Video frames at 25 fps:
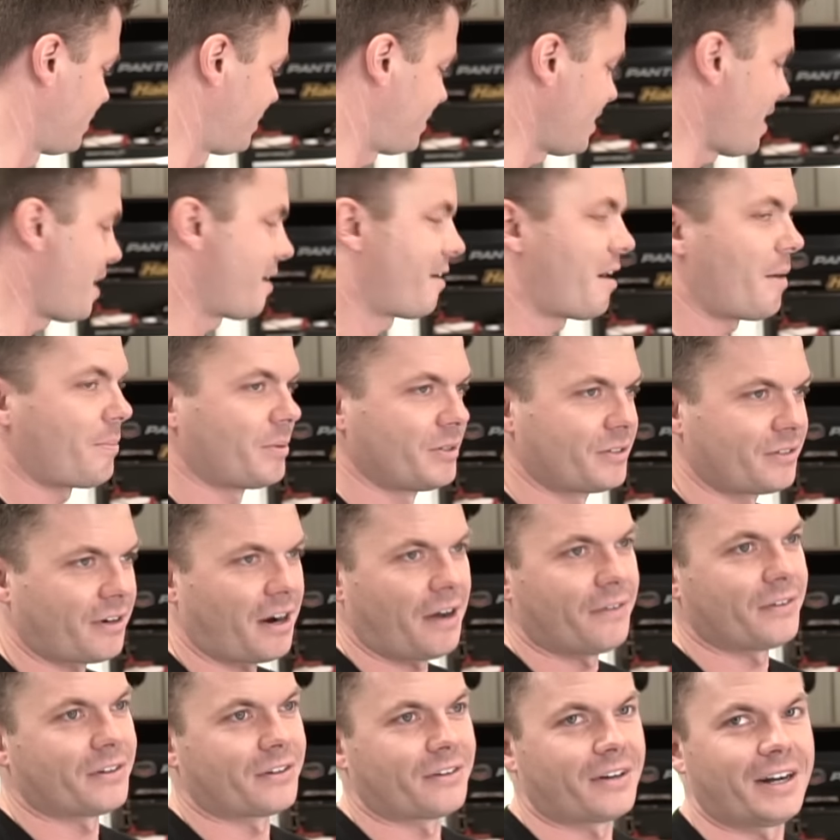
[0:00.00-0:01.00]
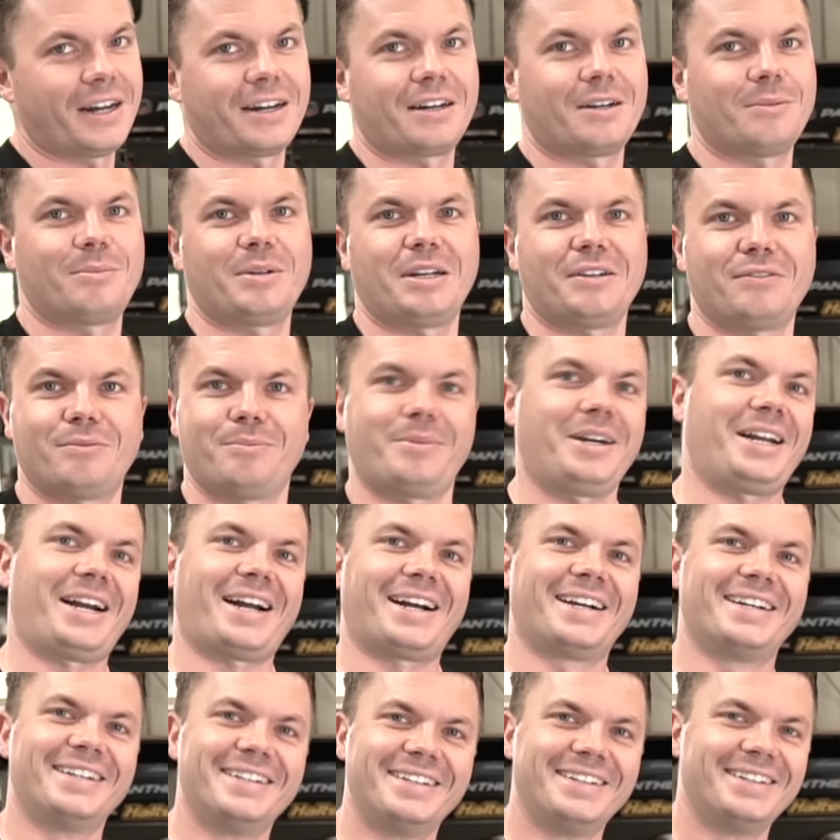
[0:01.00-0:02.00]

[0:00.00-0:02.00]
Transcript: start her up and drive it around, it'd be even better.